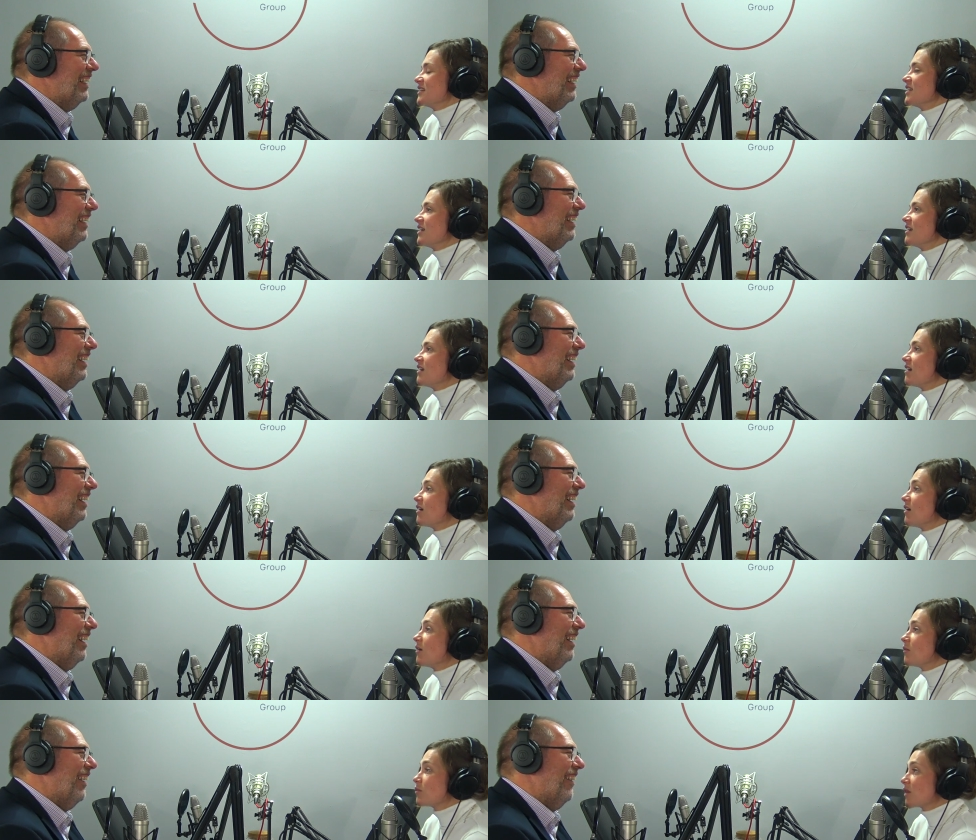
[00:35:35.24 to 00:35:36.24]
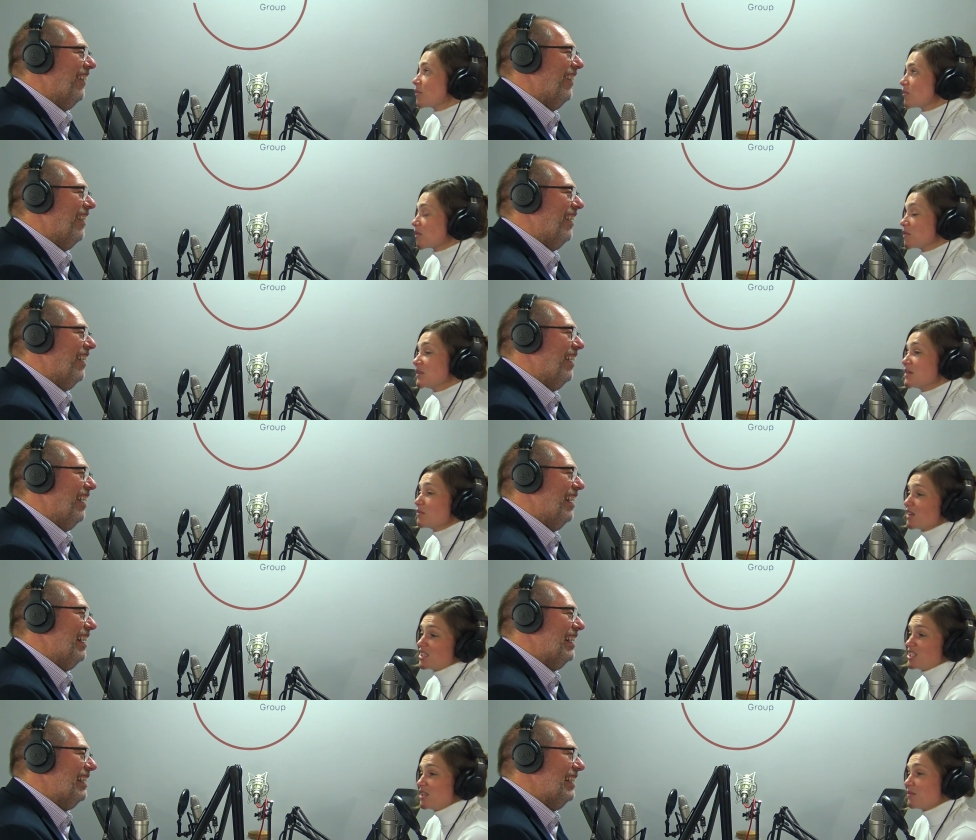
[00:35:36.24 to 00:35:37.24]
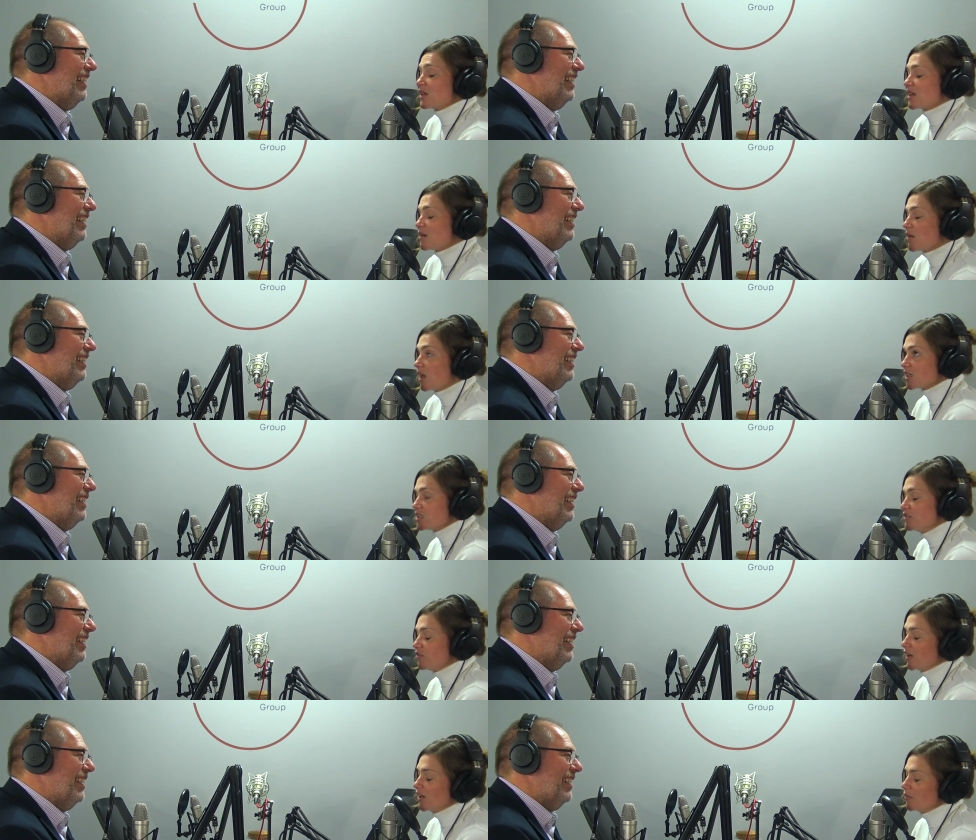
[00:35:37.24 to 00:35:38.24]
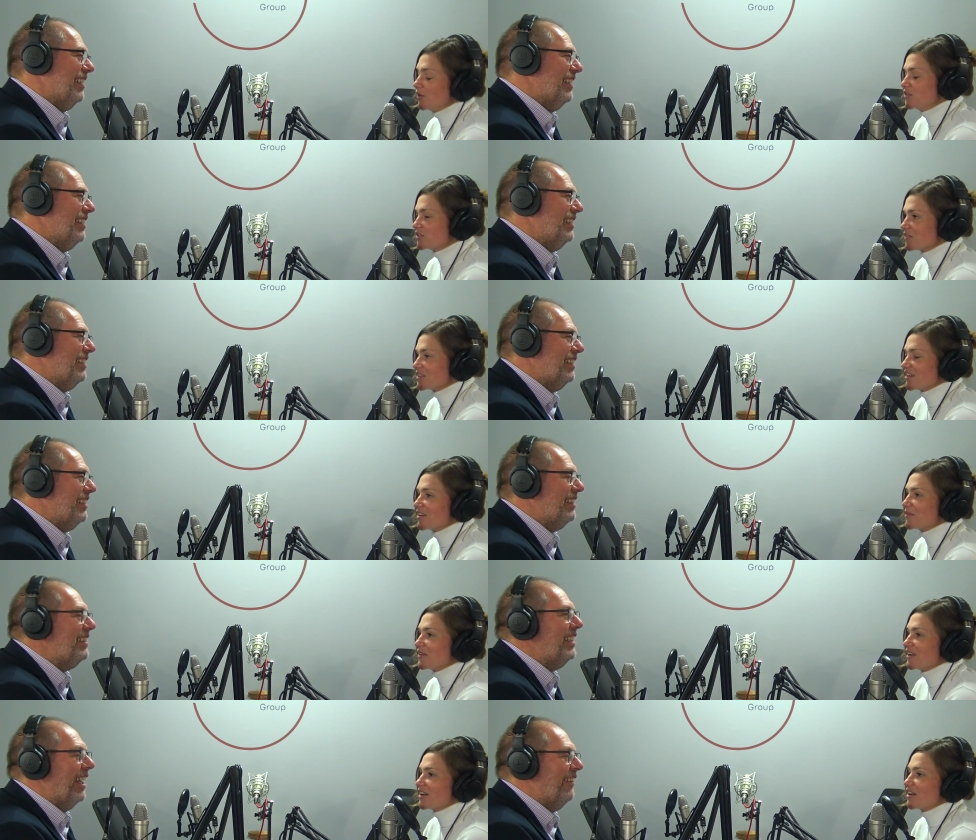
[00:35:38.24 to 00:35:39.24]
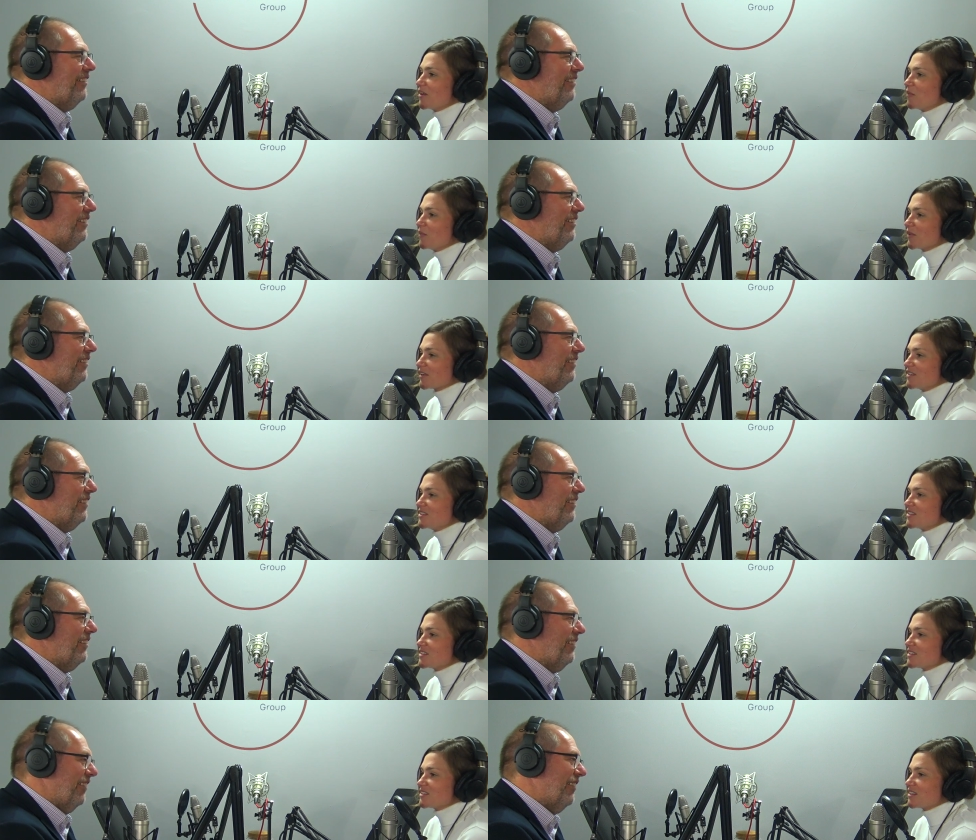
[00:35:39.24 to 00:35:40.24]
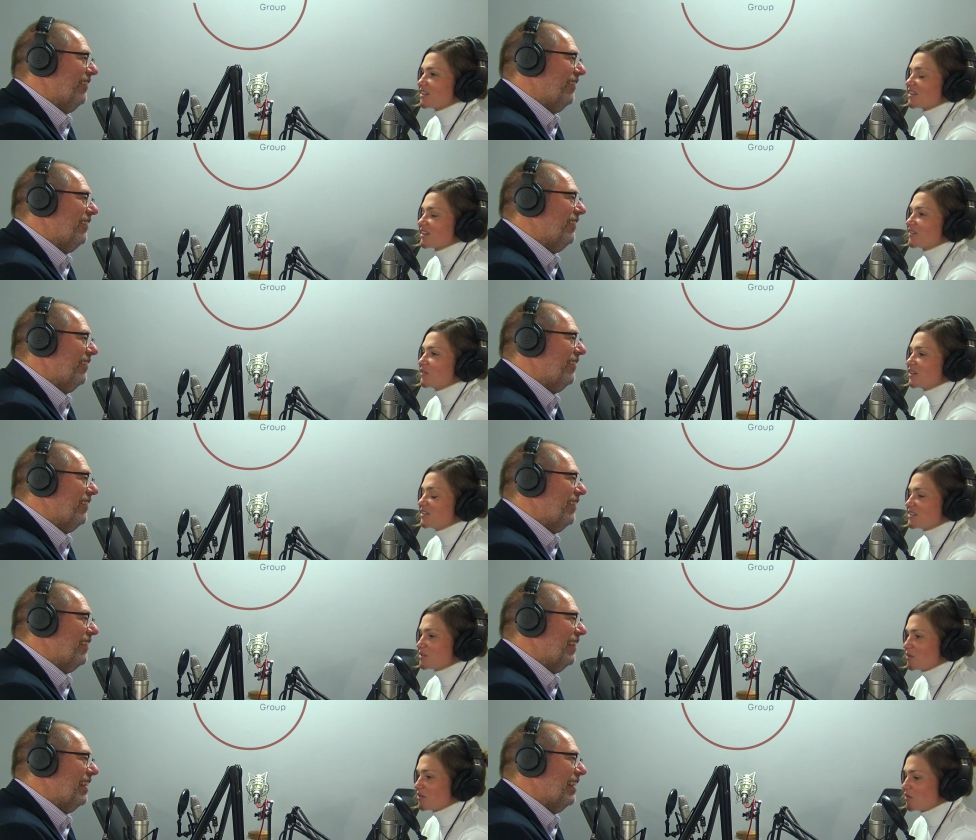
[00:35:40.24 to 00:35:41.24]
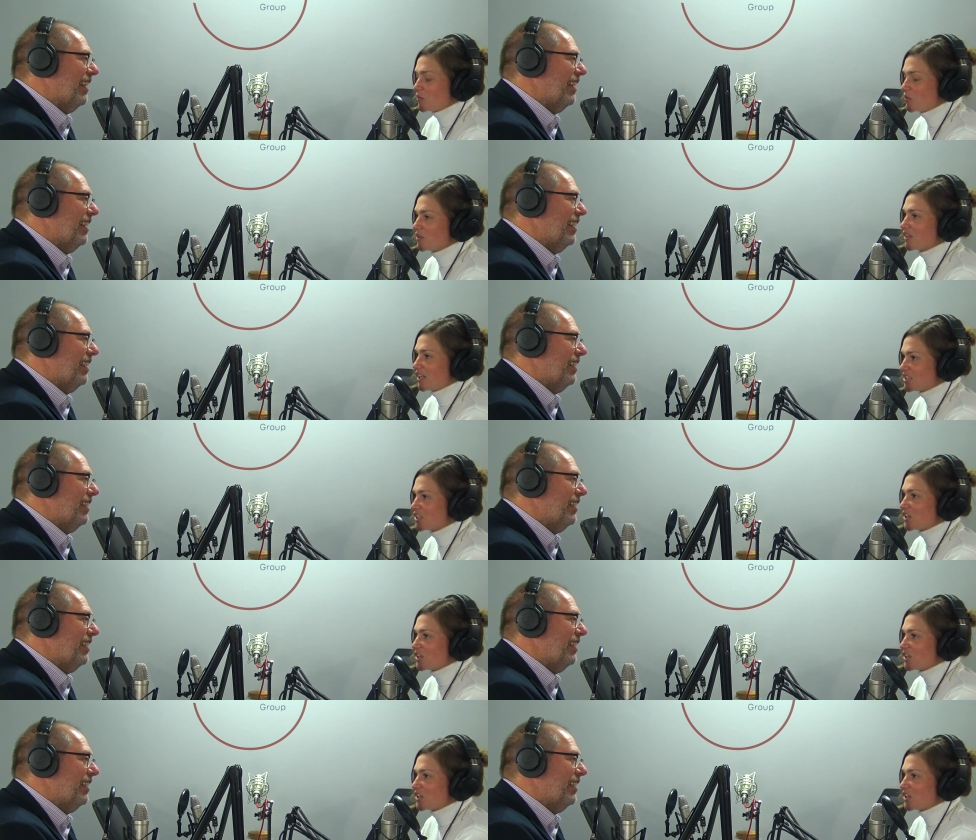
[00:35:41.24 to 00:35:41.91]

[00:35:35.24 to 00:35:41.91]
Speaker 1: Um, no, I'm probably in my gym gear, my active wear most of the time, yeah. um, because. I think, well, this is my reward. I